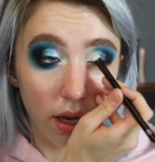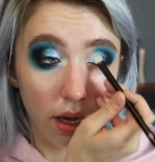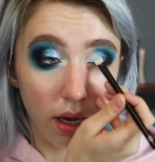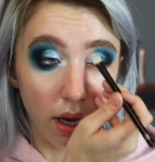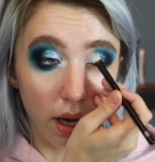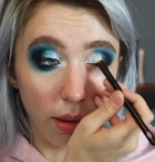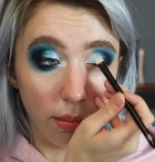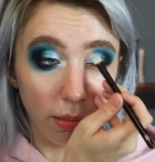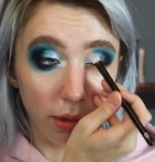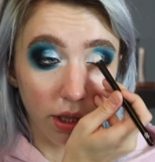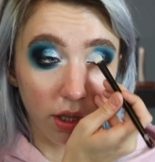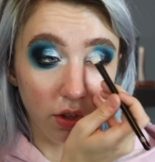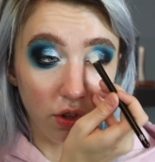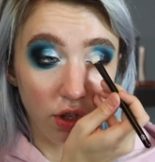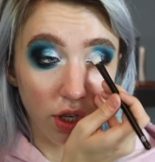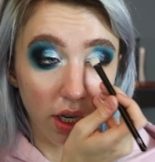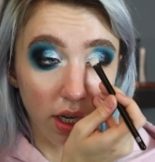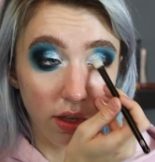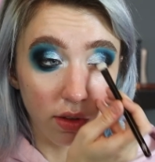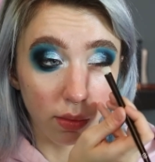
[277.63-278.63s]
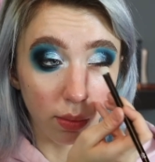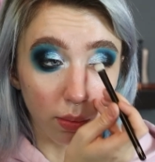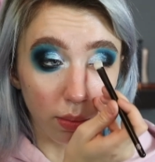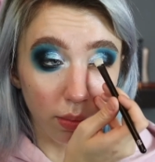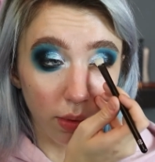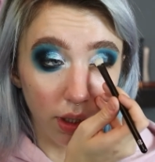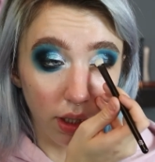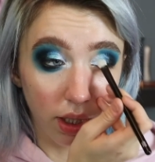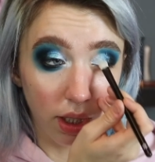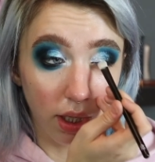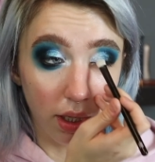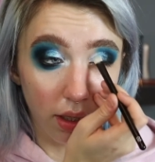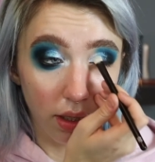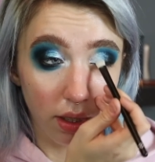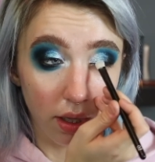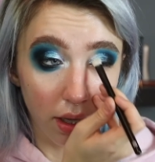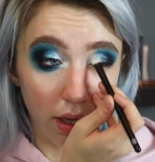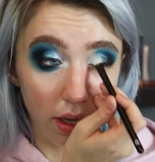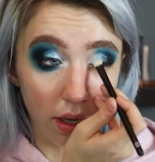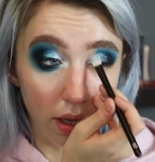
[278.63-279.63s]
But this shade is really,
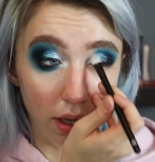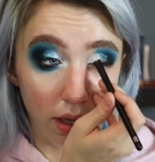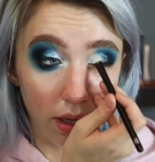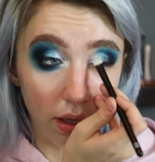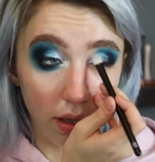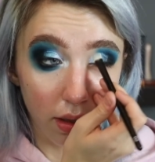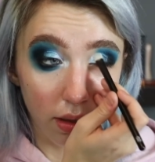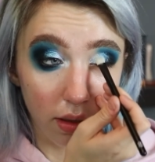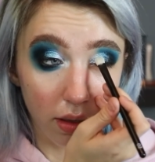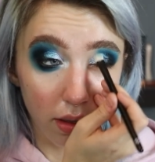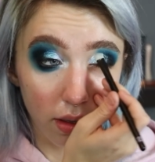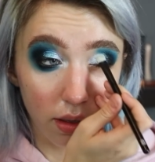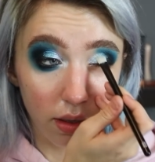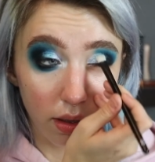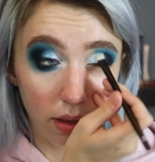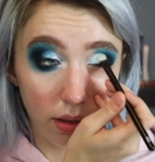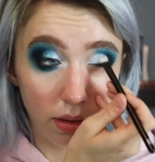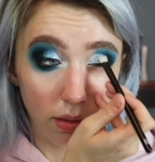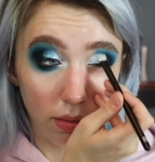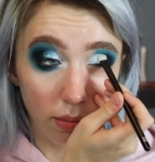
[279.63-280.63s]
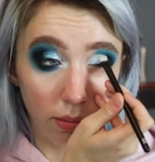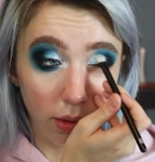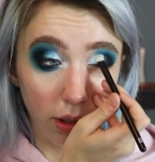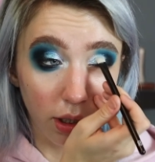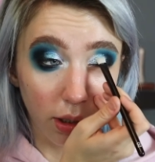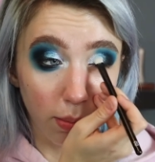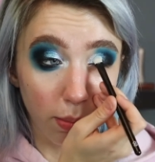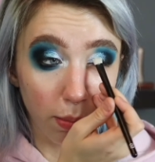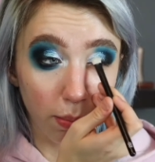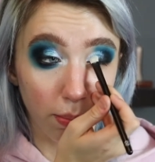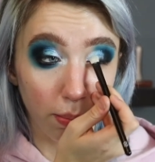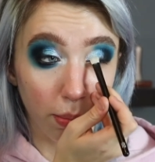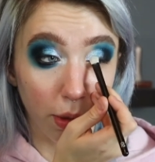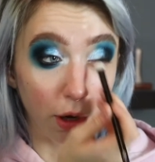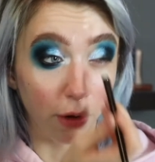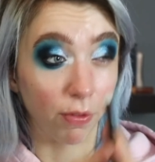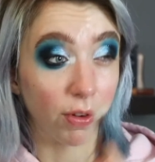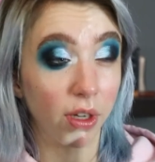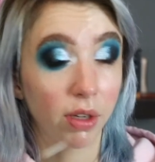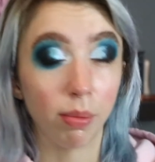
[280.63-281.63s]
really
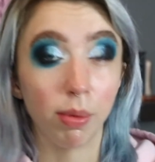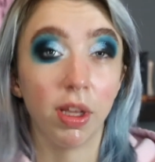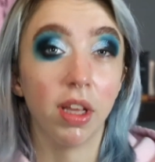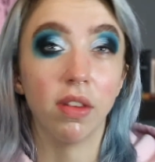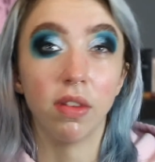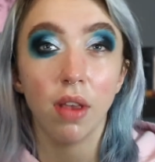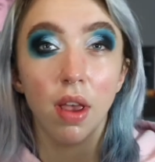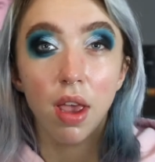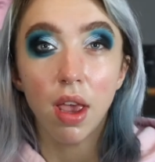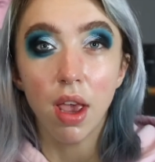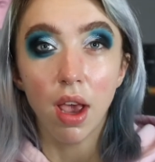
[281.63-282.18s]
perfect because